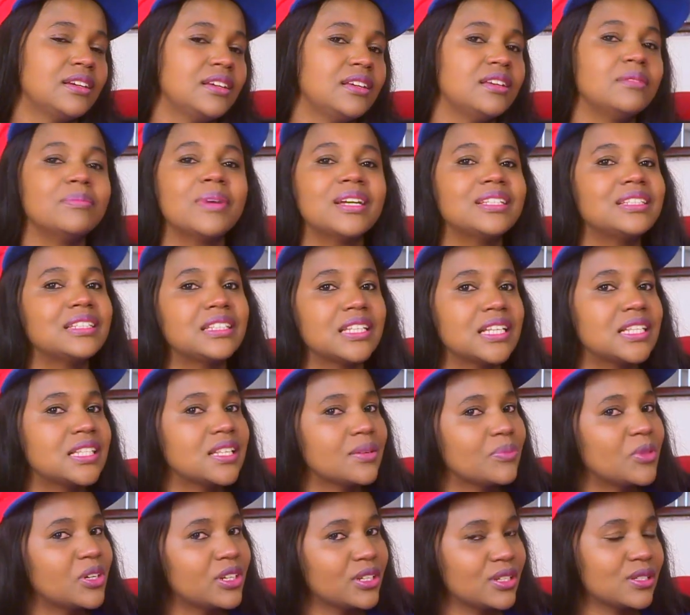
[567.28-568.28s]
Imagine there's
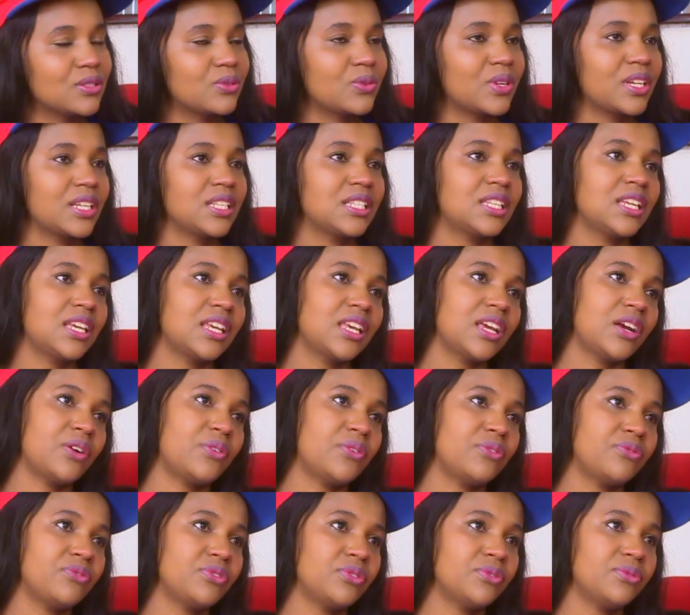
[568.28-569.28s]
someone else who can take
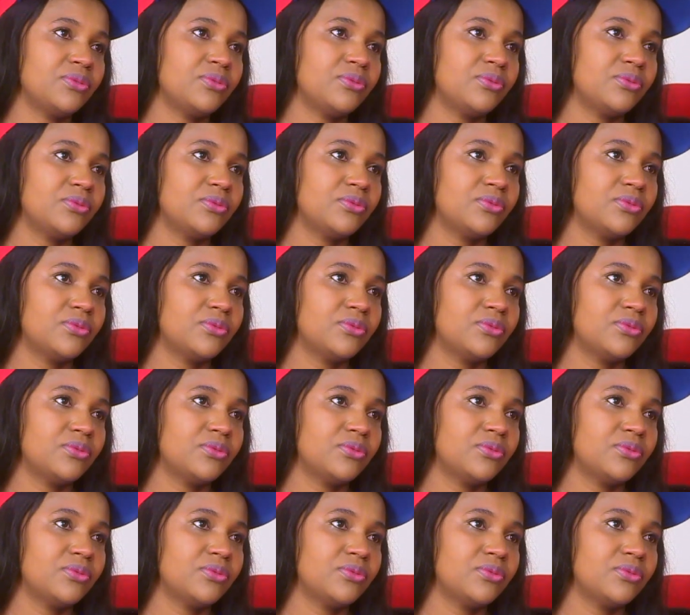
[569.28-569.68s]
care of you.